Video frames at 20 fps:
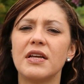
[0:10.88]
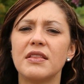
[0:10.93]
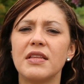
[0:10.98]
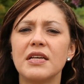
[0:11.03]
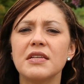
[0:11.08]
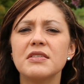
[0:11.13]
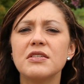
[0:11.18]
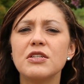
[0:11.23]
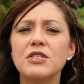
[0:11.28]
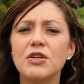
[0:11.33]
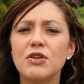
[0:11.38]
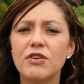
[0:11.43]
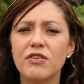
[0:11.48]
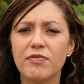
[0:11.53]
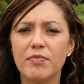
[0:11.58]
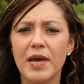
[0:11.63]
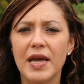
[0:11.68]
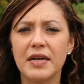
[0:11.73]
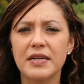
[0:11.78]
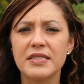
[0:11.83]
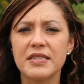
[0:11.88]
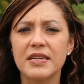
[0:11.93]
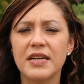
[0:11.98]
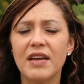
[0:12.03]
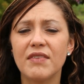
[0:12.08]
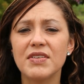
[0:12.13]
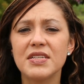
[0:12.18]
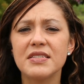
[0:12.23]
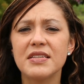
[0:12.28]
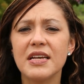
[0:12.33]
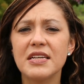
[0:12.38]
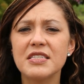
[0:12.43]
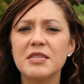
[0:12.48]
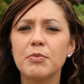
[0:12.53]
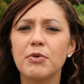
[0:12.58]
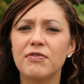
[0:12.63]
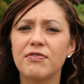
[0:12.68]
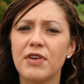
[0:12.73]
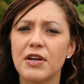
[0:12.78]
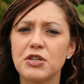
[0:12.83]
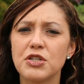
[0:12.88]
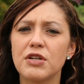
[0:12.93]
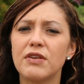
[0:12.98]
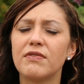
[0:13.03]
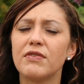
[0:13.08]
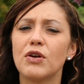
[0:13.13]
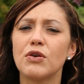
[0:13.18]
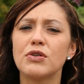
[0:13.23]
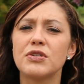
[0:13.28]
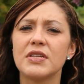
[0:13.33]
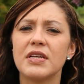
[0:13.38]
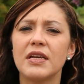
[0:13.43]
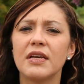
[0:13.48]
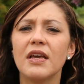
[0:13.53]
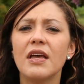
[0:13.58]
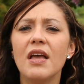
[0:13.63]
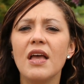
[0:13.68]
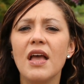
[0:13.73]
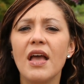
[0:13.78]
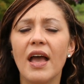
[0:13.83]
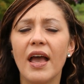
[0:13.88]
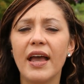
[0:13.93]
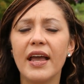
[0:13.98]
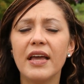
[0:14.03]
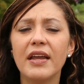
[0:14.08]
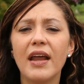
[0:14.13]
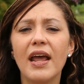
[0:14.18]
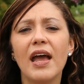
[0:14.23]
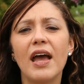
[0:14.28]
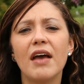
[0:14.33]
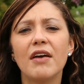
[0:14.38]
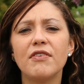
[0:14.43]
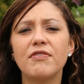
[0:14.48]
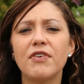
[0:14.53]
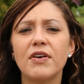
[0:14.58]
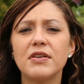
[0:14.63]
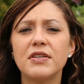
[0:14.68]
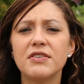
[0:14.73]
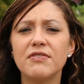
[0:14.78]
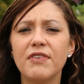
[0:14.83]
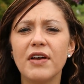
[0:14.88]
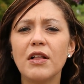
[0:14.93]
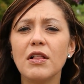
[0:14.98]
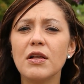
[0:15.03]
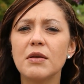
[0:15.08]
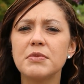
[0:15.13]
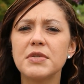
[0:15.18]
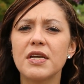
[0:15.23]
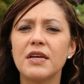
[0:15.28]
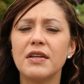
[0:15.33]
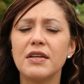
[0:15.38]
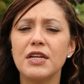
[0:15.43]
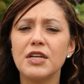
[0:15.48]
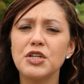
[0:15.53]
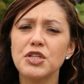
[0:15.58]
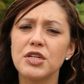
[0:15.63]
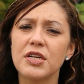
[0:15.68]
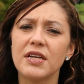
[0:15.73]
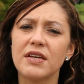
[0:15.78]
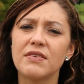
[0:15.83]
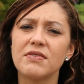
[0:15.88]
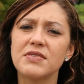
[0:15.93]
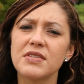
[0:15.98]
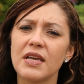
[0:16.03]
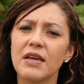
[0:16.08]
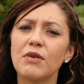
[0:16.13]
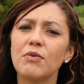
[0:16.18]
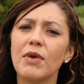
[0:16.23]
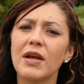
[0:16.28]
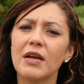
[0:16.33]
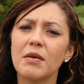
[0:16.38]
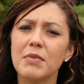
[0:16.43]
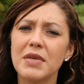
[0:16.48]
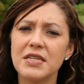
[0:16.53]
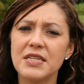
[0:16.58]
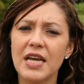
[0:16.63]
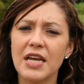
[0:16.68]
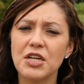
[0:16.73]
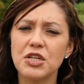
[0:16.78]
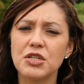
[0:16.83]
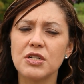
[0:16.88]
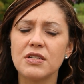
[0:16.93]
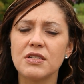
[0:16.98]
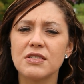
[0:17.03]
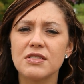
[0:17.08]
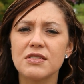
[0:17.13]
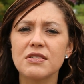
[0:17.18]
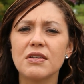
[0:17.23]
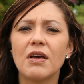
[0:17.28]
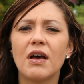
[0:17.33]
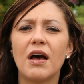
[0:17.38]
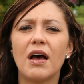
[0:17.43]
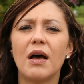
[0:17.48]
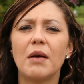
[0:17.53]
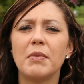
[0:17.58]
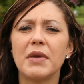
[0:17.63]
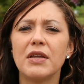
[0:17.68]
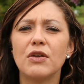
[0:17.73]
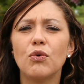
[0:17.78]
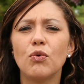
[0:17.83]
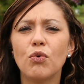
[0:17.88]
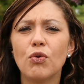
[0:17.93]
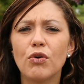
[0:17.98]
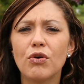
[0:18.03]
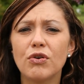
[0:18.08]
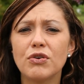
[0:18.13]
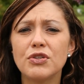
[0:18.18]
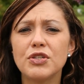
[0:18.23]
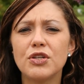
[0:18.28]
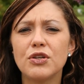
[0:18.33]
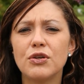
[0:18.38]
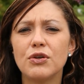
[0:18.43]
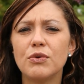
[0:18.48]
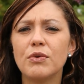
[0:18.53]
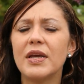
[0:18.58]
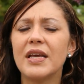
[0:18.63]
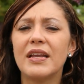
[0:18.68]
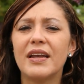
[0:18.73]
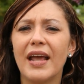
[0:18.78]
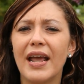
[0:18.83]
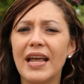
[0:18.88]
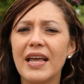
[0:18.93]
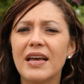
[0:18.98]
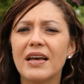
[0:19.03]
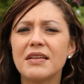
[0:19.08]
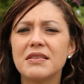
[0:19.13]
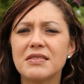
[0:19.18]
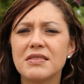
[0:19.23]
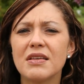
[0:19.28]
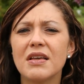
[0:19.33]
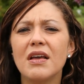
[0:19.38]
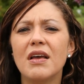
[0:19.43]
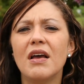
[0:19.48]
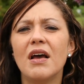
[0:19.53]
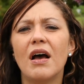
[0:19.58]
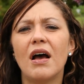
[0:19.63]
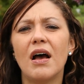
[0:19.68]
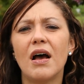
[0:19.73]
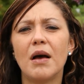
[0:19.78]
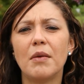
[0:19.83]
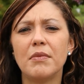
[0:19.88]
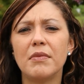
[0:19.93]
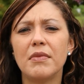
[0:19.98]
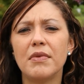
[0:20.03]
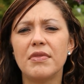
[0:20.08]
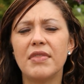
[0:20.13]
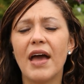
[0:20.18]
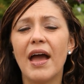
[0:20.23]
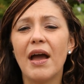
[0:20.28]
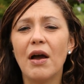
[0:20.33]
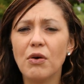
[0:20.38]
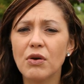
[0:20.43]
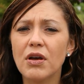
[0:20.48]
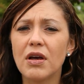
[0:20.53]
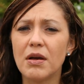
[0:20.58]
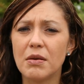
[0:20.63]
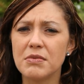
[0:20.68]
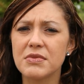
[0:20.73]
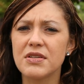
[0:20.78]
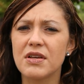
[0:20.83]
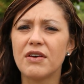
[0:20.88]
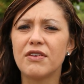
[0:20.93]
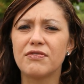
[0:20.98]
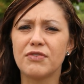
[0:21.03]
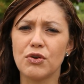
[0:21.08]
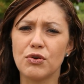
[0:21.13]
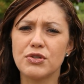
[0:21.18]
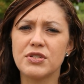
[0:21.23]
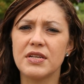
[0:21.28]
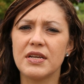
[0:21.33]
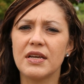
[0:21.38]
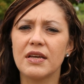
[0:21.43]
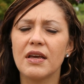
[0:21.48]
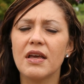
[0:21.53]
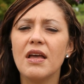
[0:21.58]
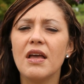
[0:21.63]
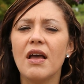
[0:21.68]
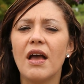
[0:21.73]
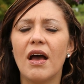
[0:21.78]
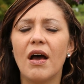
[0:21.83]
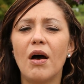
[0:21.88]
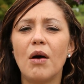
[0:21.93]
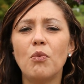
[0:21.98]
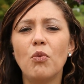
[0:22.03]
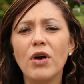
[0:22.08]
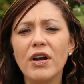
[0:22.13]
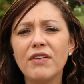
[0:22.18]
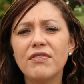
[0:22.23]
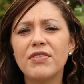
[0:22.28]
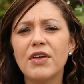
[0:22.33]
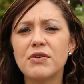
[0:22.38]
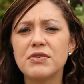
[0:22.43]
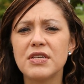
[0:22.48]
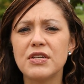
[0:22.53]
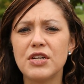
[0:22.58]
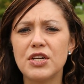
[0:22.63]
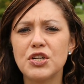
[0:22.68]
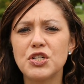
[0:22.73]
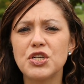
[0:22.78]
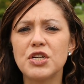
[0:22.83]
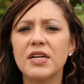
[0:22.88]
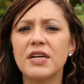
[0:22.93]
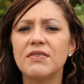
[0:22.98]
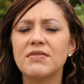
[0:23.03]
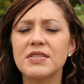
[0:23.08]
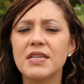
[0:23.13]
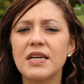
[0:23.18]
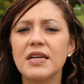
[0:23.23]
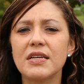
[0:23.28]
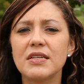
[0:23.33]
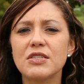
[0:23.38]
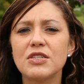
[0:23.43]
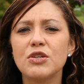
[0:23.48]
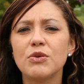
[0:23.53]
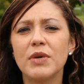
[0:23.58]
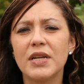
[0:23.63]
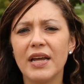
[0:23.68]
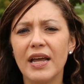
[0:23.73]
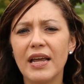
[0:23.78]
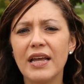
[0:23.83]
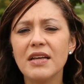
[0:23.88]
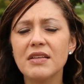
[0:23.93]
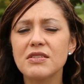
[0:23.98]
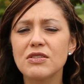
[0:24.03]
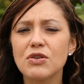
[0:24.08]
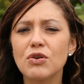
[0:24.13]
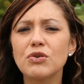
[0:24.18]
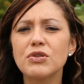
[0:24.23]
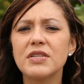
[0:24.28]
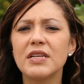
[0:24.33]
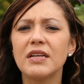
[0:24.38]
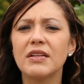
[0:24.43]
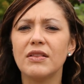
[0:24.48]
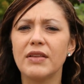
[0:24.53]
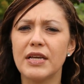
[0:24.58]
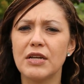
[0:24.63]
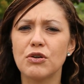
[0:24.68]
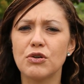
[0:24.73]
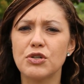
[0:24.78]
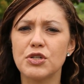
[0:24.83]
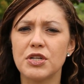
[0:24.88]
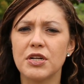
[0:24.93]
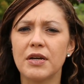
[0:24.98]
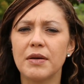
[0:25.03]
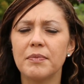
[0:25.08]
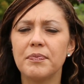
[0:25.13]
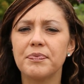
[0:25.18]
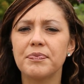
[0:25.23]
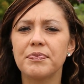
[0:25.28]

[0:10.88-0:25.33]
and the Institute of Medicine have assessed the profession of nursing and have developed initiatives and recommendations in order to enhance the outcomes of nursing. One of those initiatives is to enhance nursing leadership.